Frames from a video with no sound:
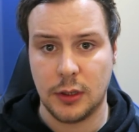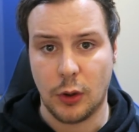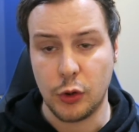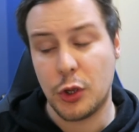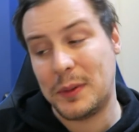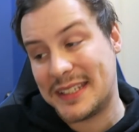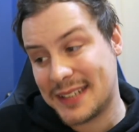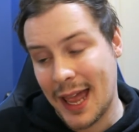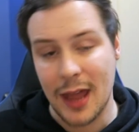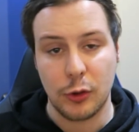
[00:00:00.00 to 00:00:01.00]
Or you could be
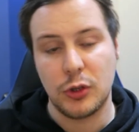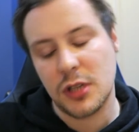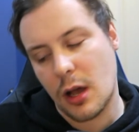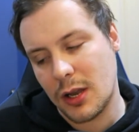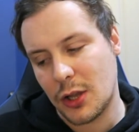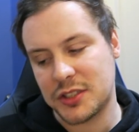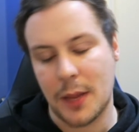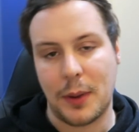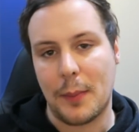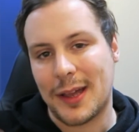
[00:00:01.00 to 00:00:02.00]
sad. Or you could say, I lost
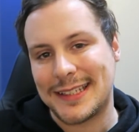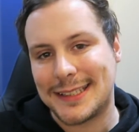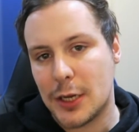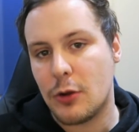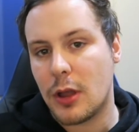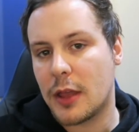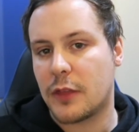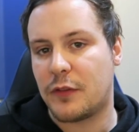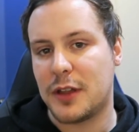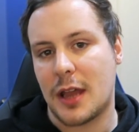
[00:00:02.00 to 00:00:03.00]
that player, but I still like
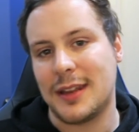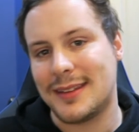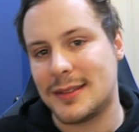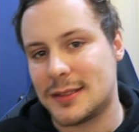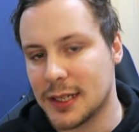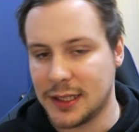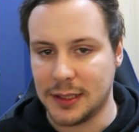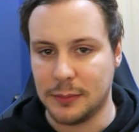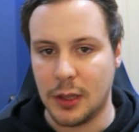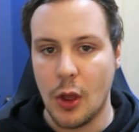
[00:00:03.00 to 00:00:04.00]
the Fnatic
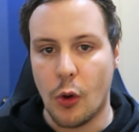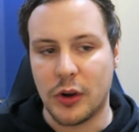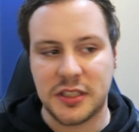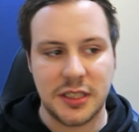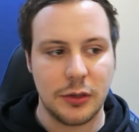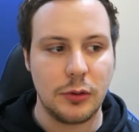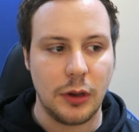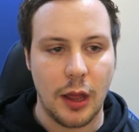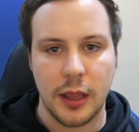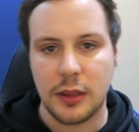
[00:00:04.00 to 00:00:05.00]
team. Or I still
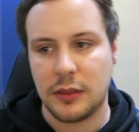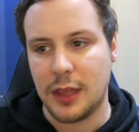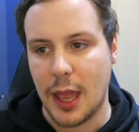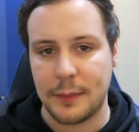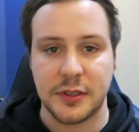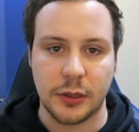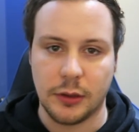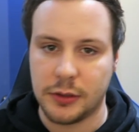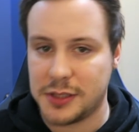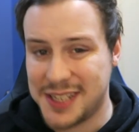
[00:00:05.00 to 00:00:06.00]
like the
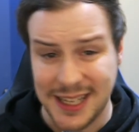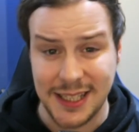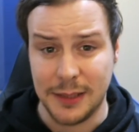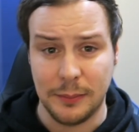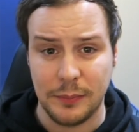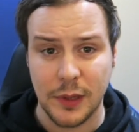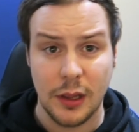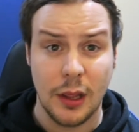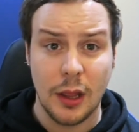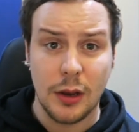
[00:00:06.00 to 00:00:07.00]
Epsilon team.
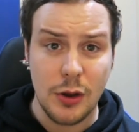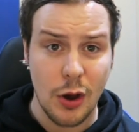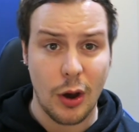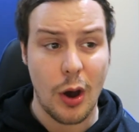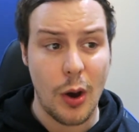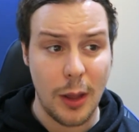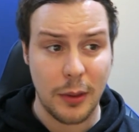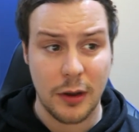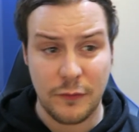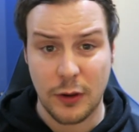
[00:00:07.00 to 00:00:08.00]
Not, oh, I'm
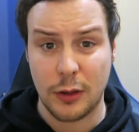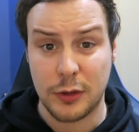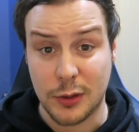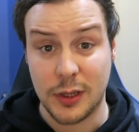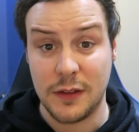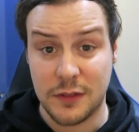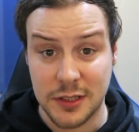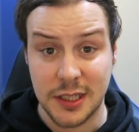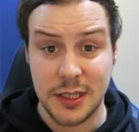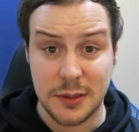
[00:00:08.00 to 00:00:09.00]
going to follow DeQueeve
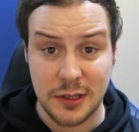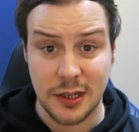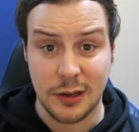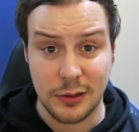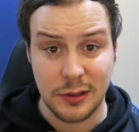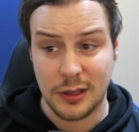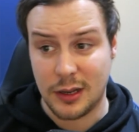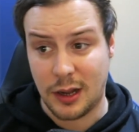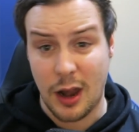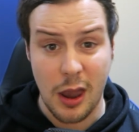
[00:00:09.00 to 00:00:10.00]
because he's,
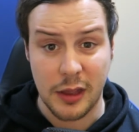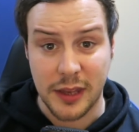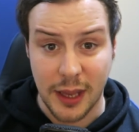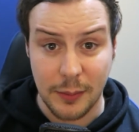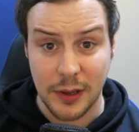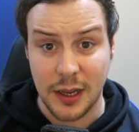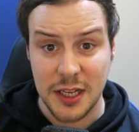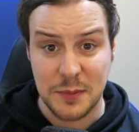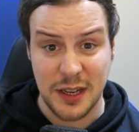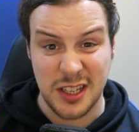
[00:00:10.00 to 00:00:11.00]
I like him and
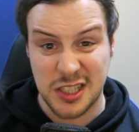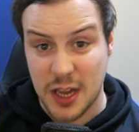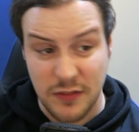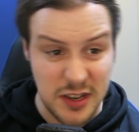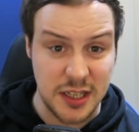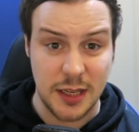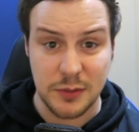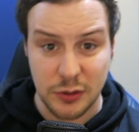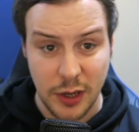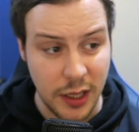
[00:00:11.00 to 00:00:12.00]
he's been in 7
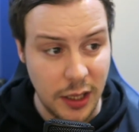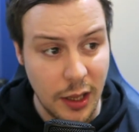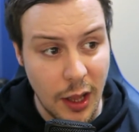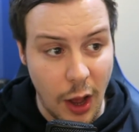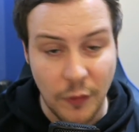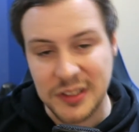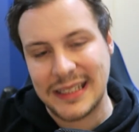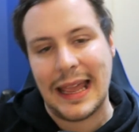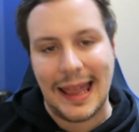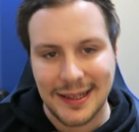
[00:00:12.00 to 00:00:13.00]
teams already.
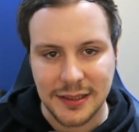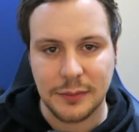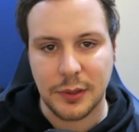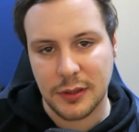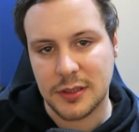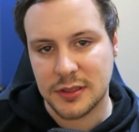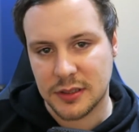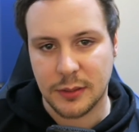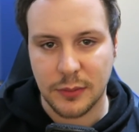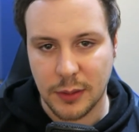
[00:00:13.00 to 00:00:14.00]
Obviously he hasn't, but this is,
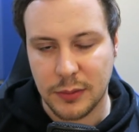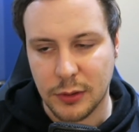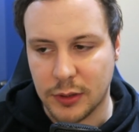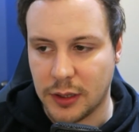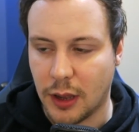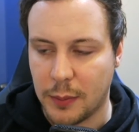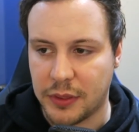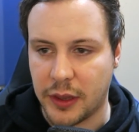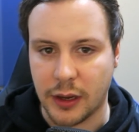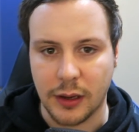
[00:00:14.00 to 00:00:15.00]
I'm talking
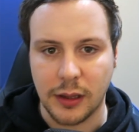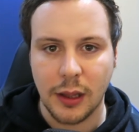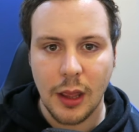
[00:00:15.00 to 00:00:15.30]
hypothetically.